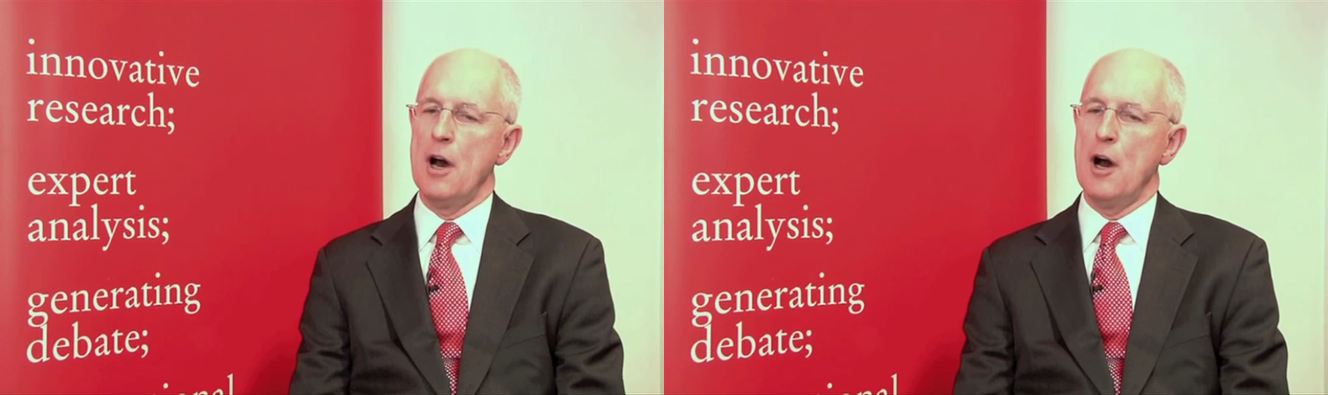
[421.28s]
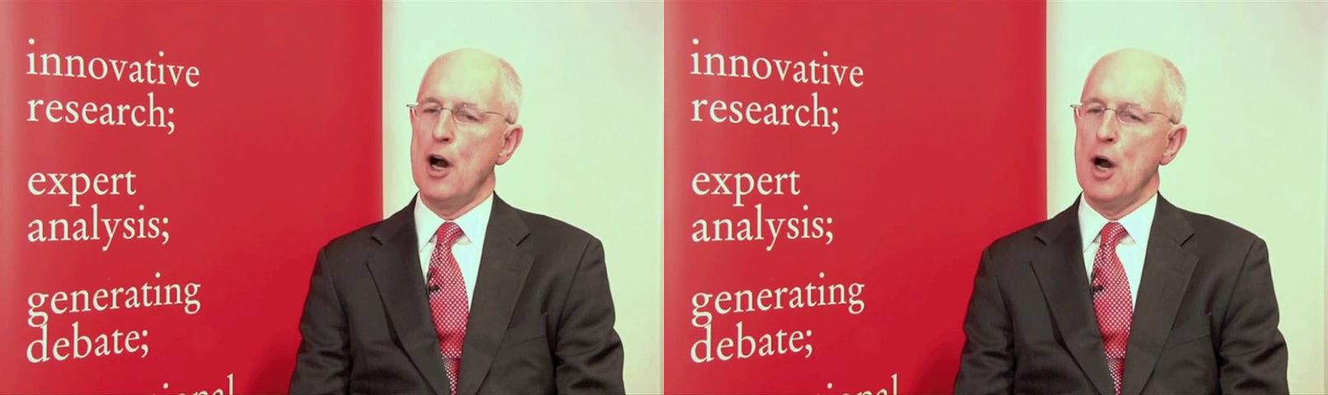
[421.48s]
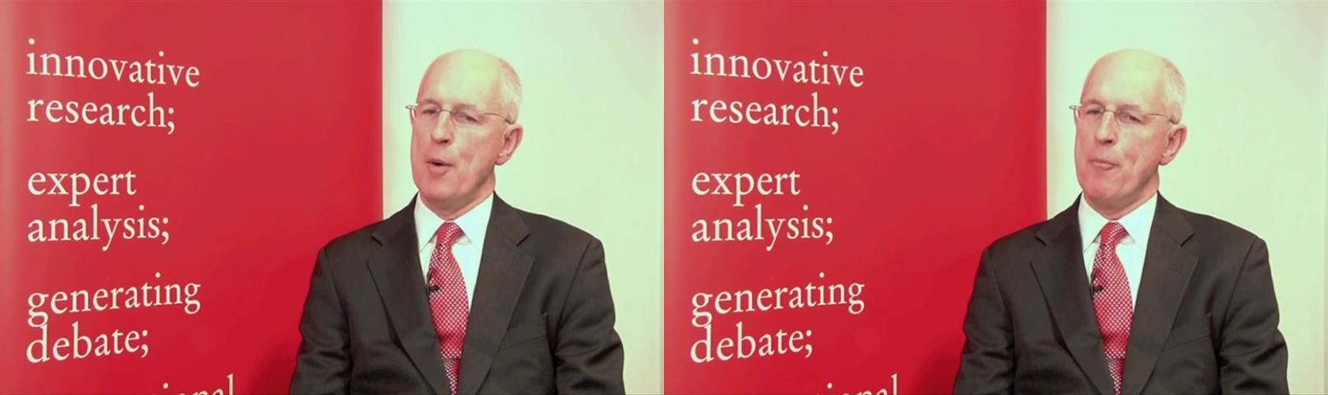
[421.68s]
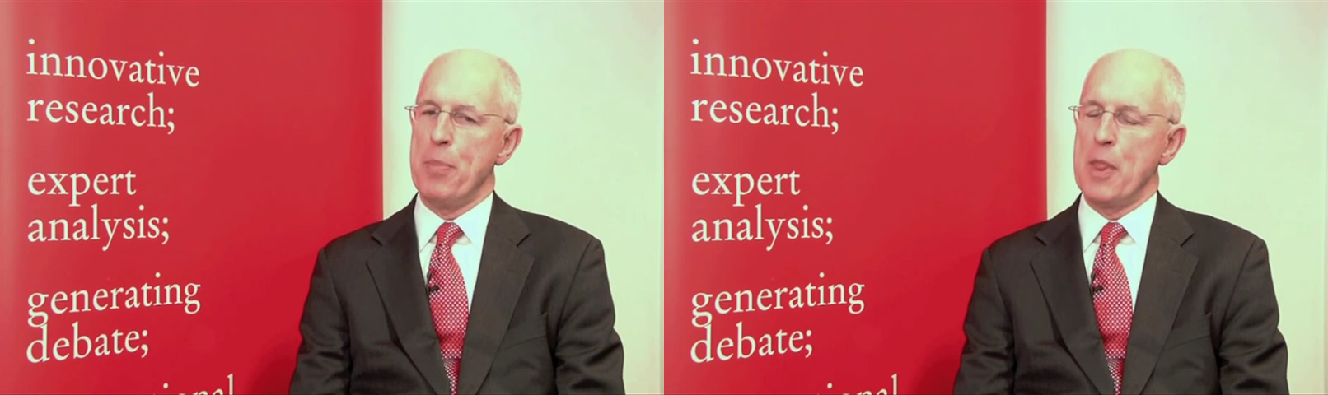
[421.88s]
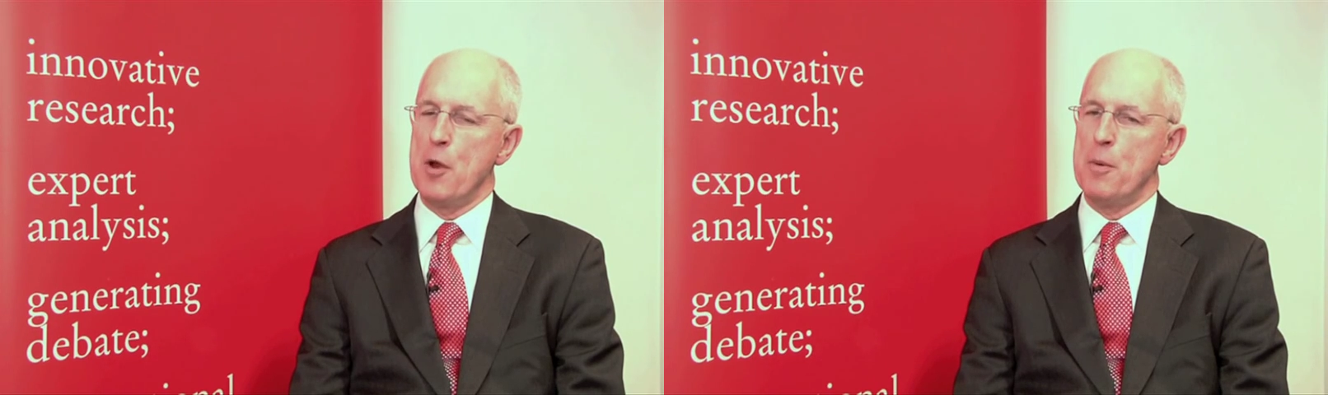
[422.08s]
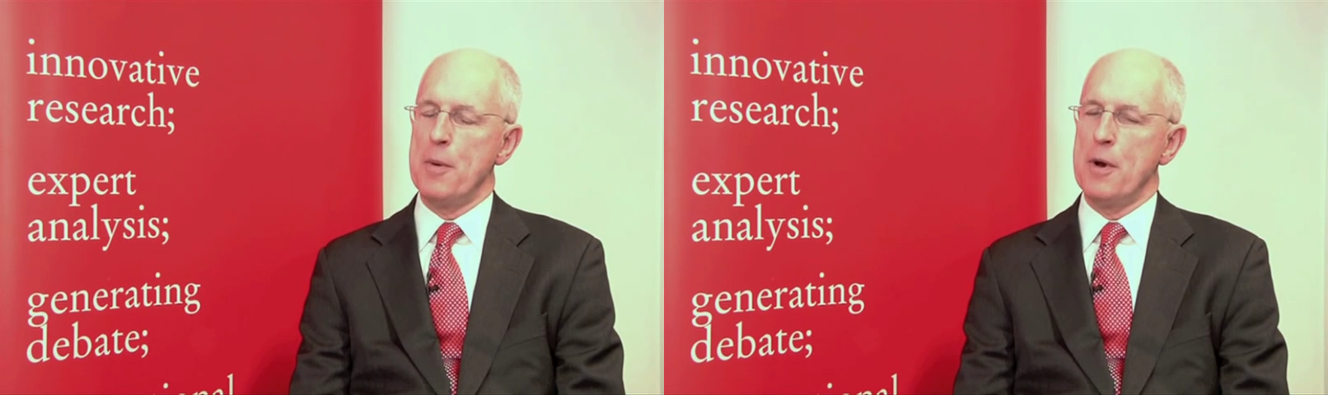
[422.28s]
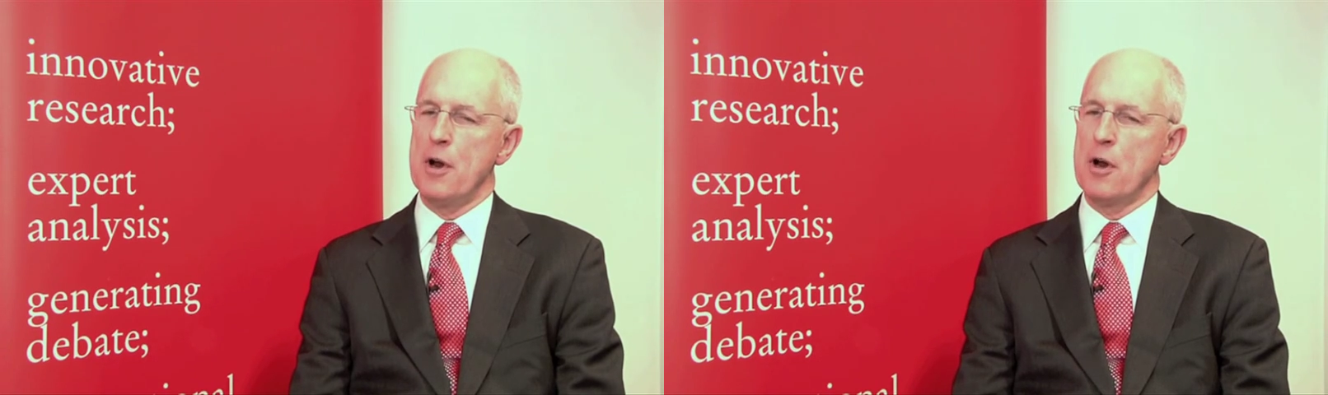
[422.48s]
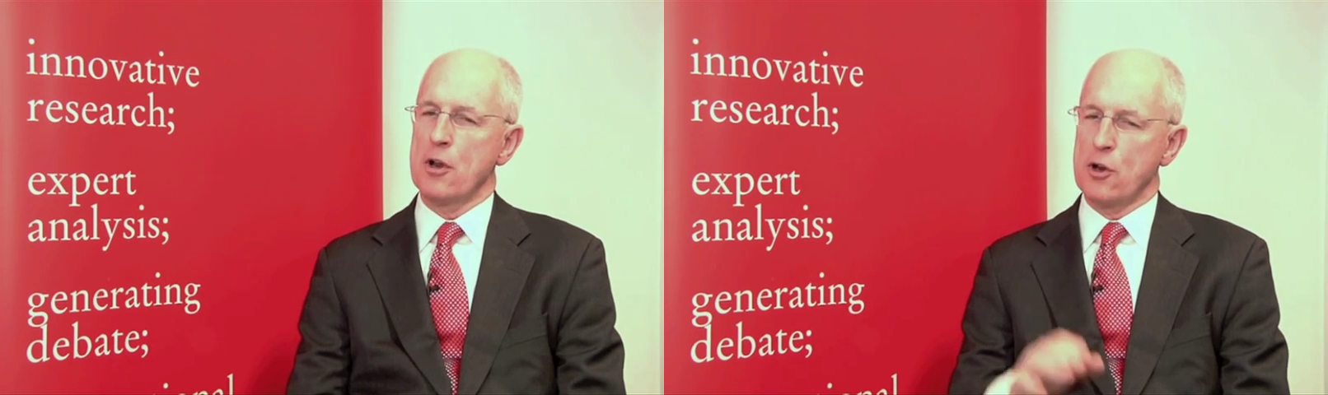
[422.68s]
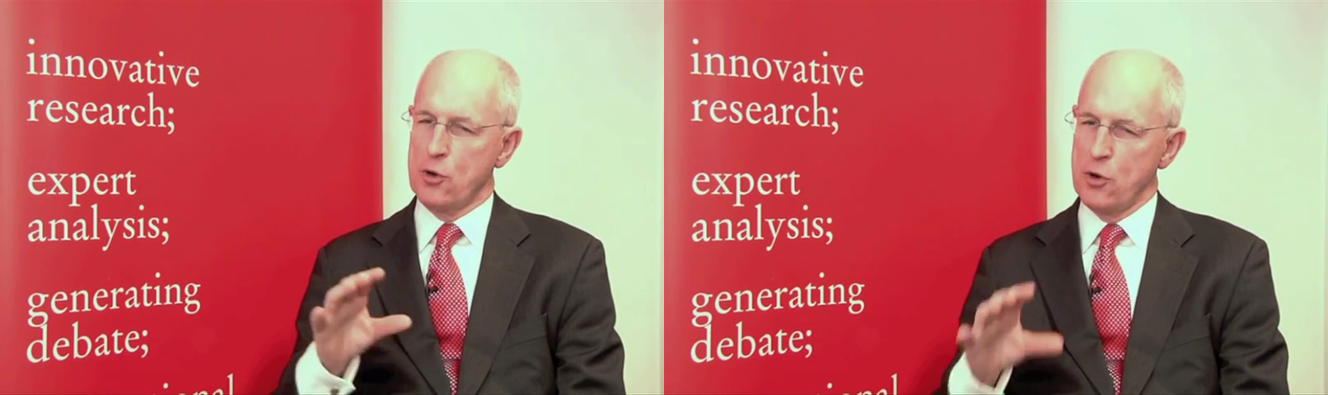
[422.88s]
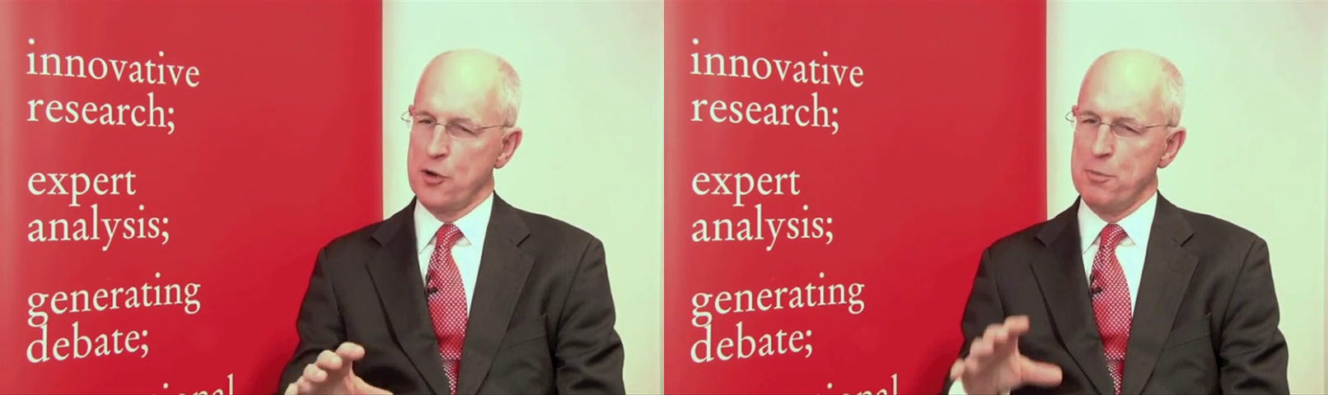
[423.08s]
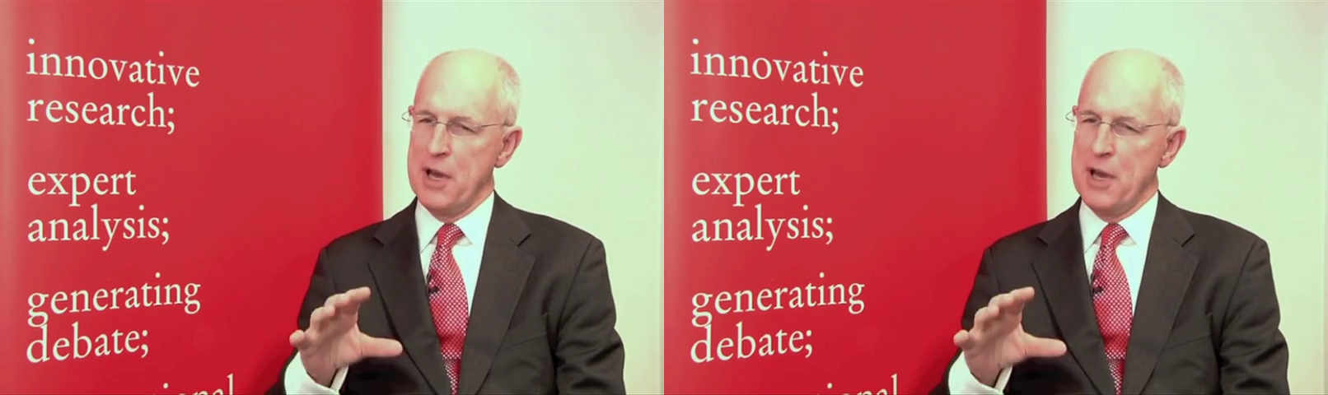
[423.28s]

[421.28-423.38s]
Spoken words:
Good